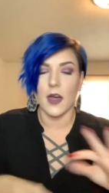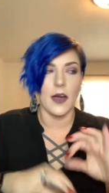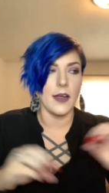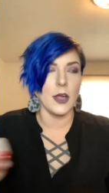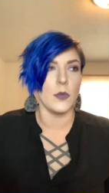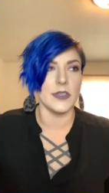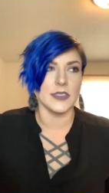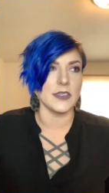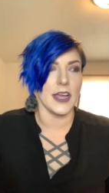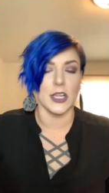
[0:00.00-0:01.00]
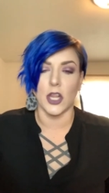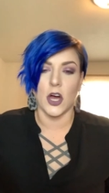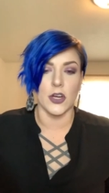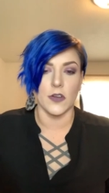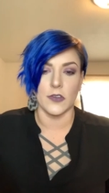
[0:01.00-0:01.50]
It was like
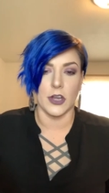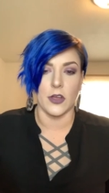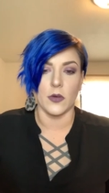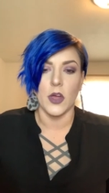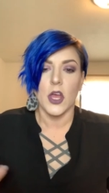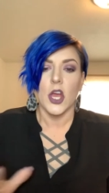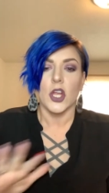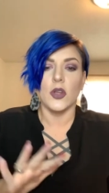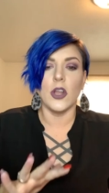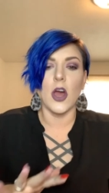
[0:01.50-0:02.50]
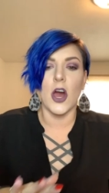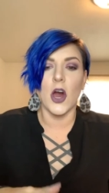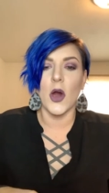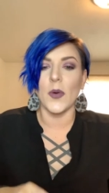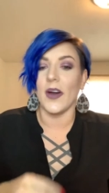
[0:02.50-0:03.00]
long overdue. You know,